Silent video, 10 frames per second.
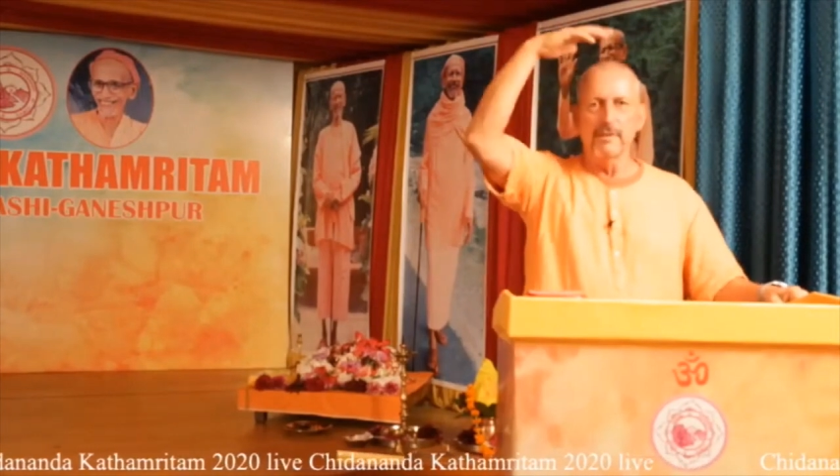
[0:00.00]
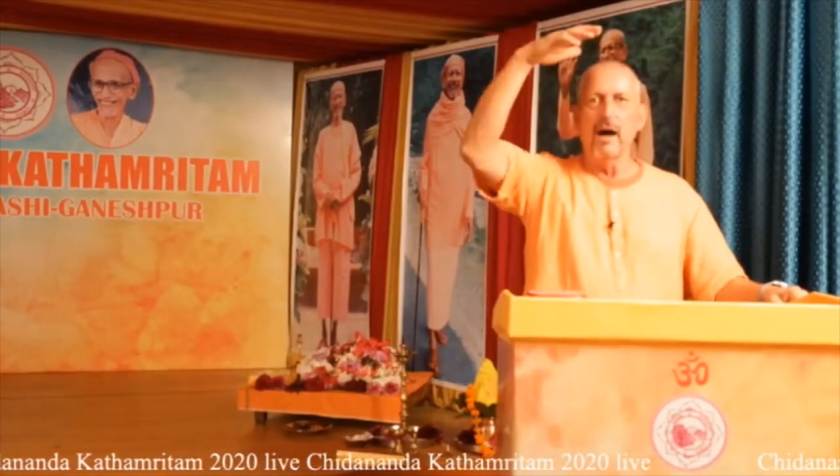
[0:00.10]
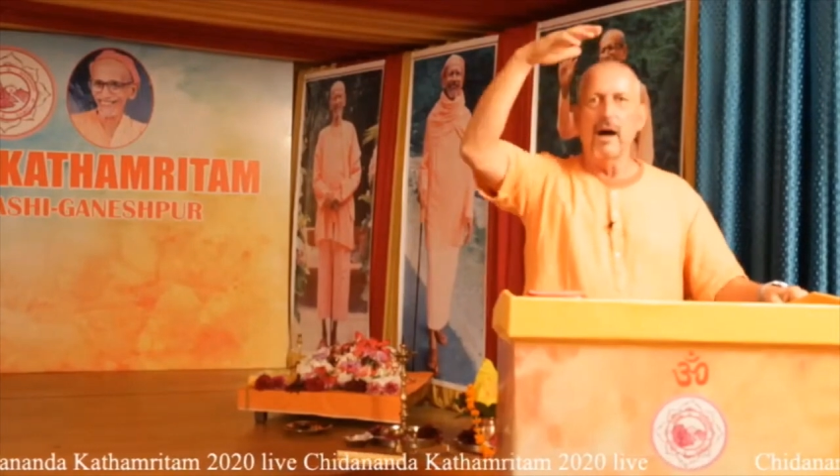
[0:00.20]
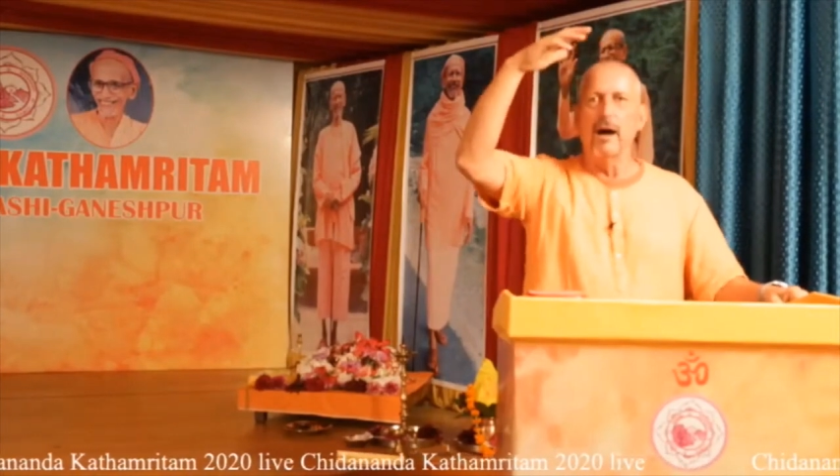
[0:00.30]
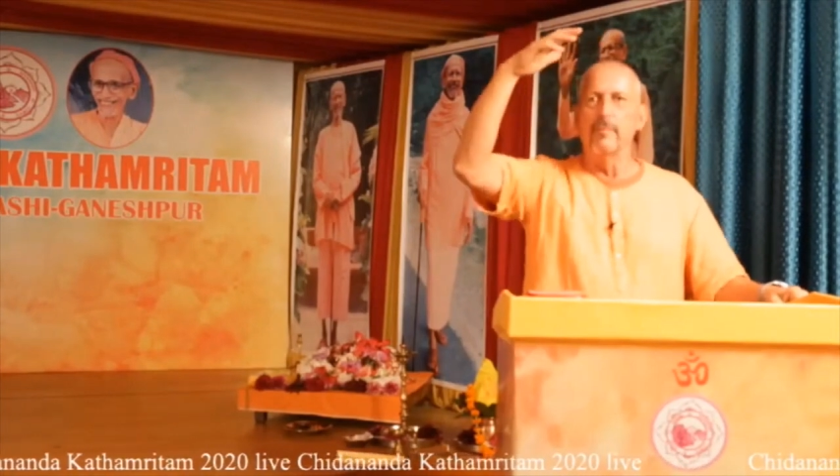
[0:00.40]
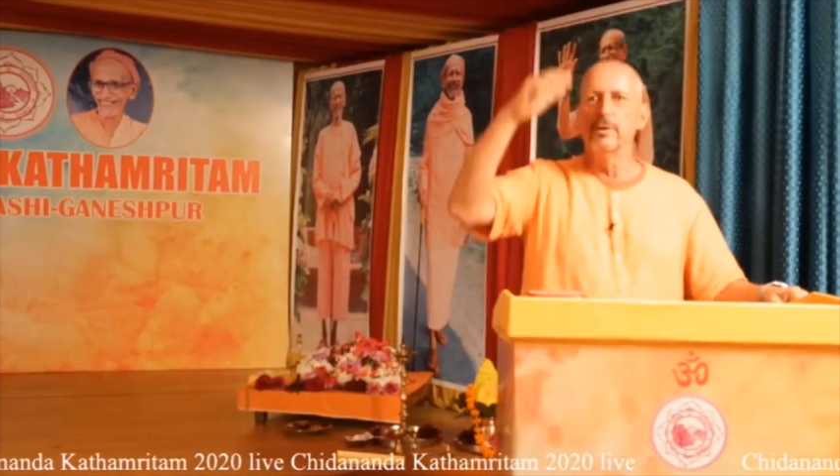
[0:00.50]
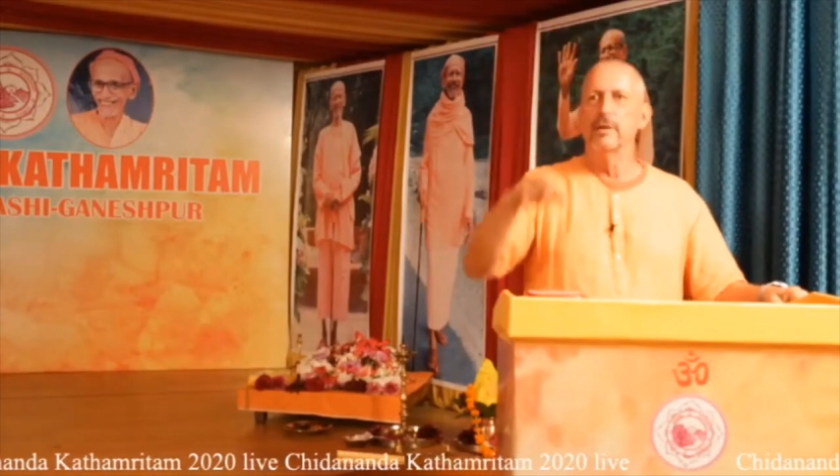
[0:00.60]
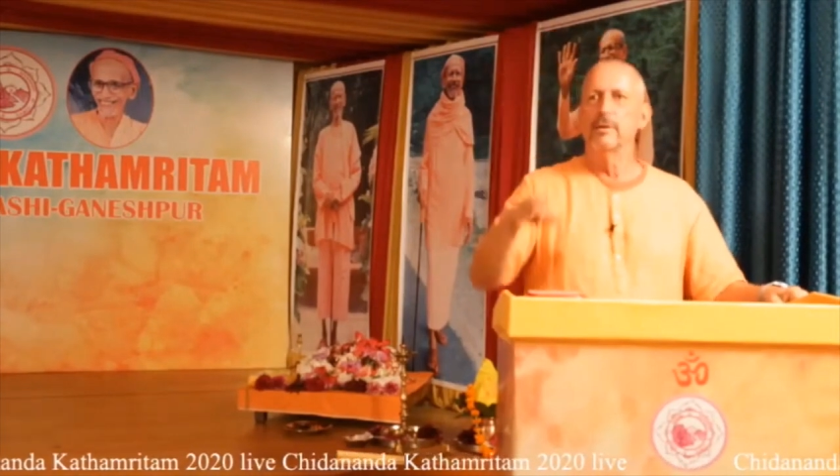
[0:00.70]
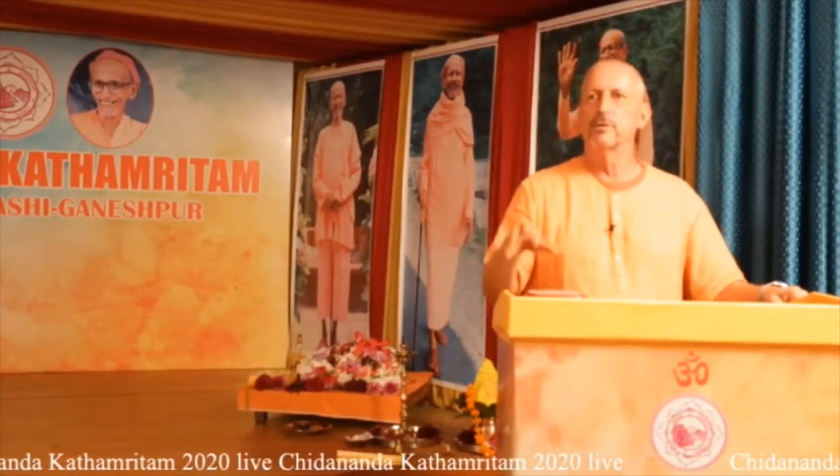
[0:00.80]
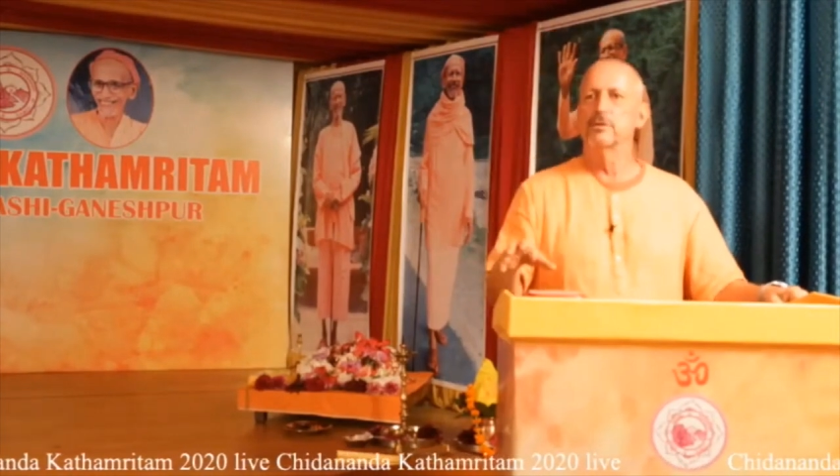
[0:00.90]
that room on
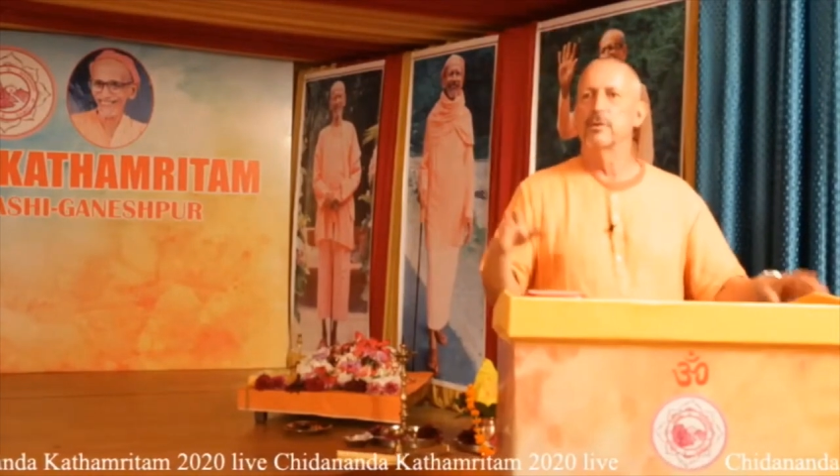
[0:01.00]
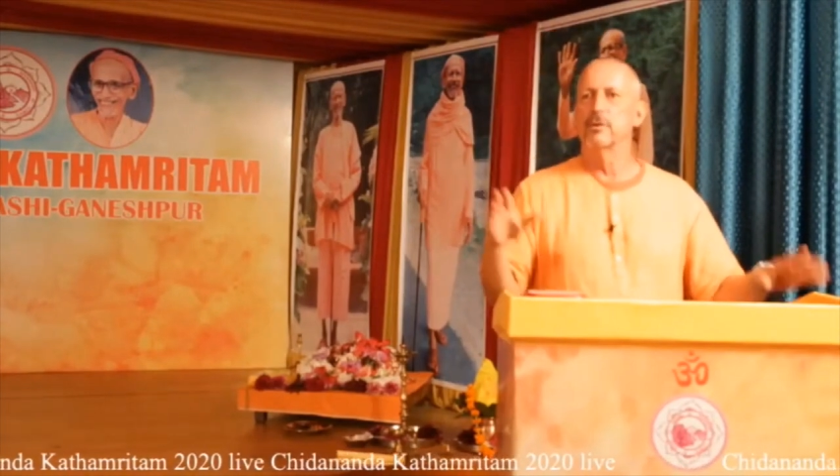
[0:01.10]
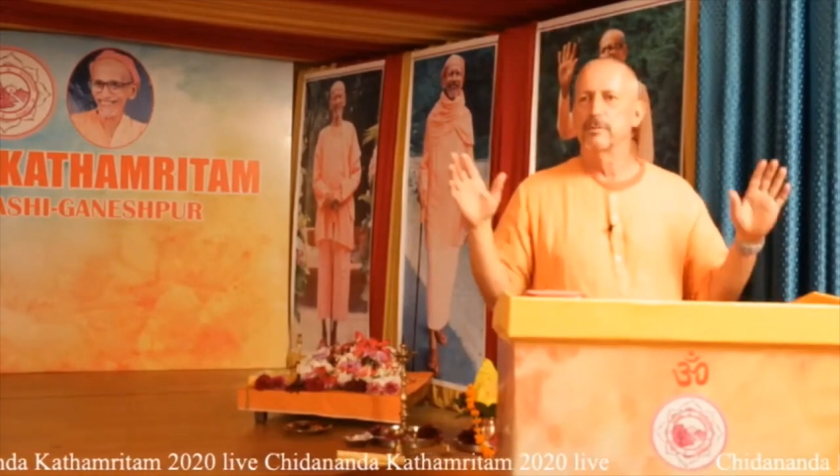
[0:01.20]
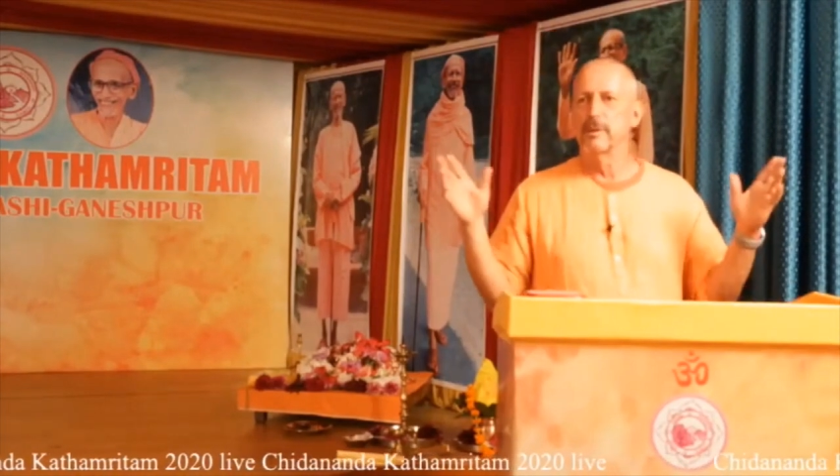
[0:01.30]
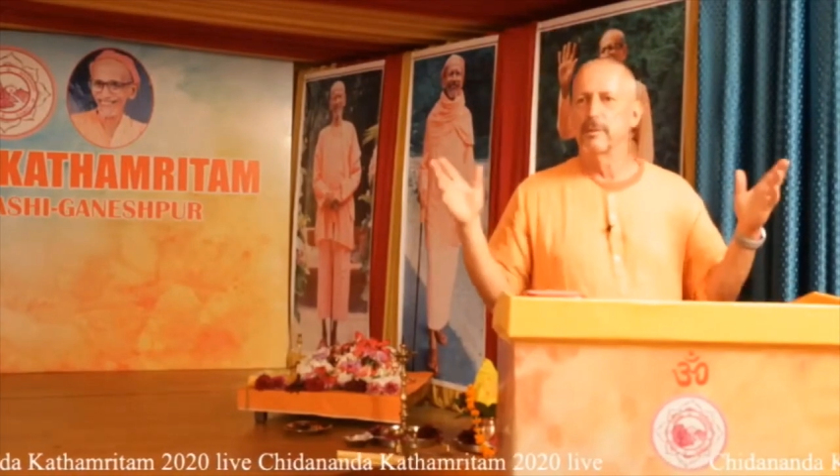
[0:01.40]
the top.